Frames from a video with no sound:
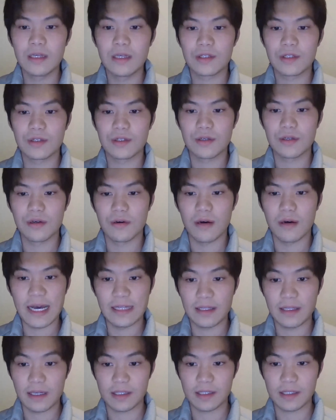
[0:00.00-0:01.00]
So
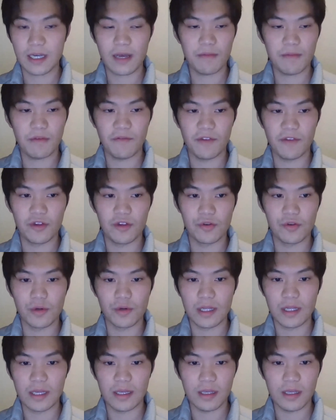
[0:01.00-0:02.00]
at that time, we
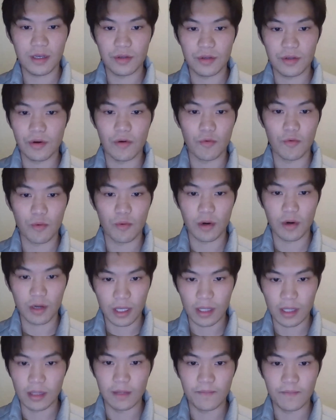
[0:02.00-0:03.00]
usually ignore
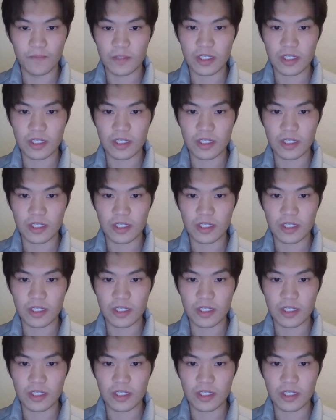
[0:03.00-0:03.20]
working,